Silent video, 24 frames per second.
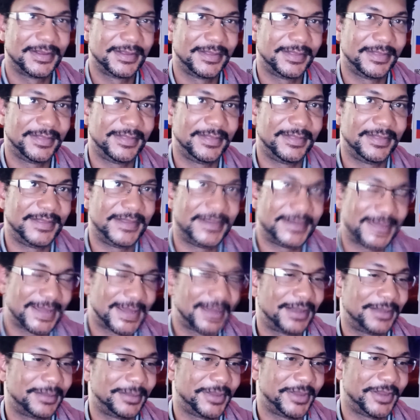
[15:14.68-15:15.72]
The
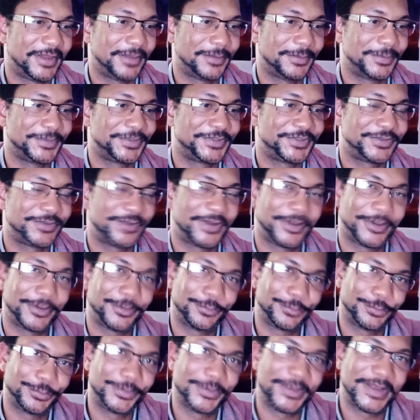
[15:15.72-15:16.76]
Taliban was trying to
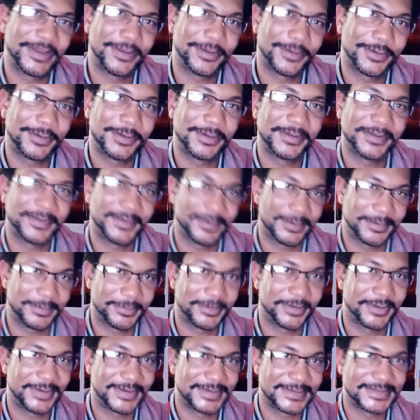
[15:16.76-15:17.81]
root out all of the
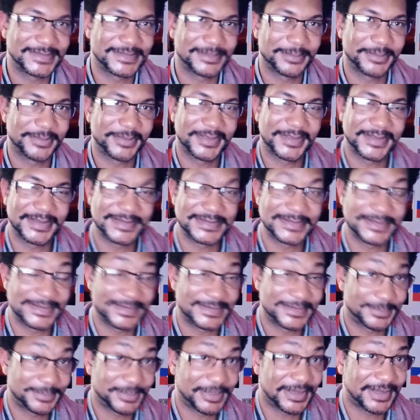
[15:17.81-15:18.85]
American sympathizing
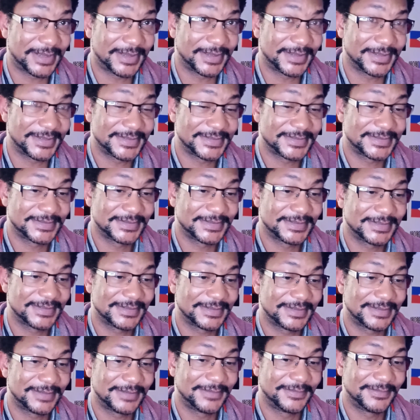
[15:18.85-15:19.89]
spies.
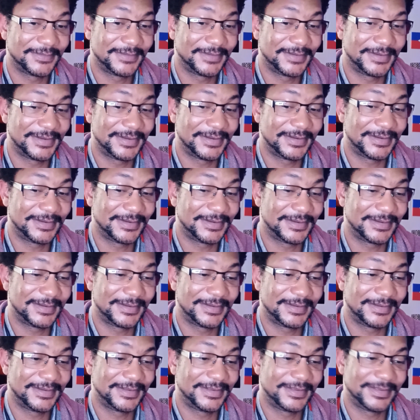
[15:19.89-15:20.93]

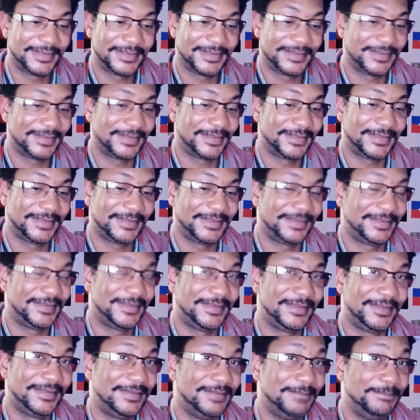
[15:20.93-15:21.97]
And
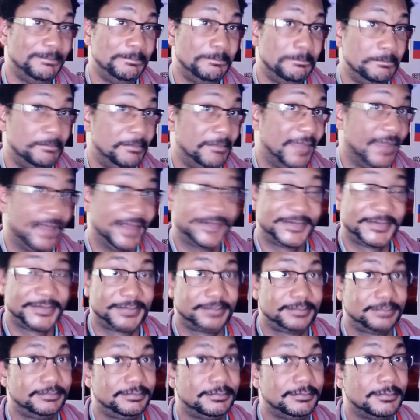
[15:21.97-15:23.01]
that's
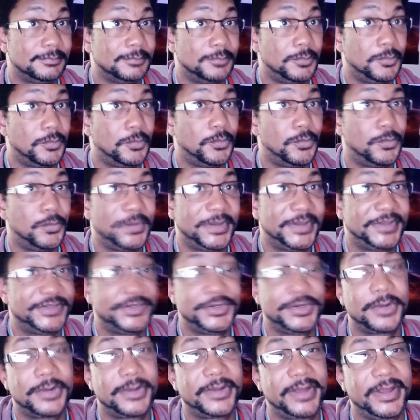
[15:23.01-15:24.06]
what you
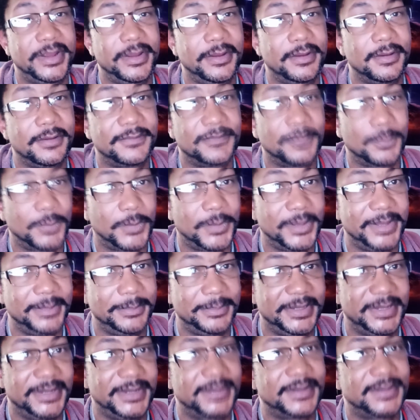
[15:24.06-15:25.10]
don't hear from white
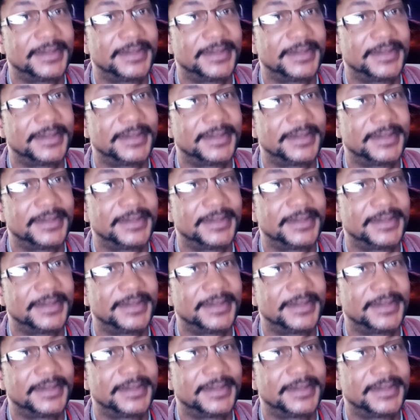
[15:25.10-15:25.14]
media.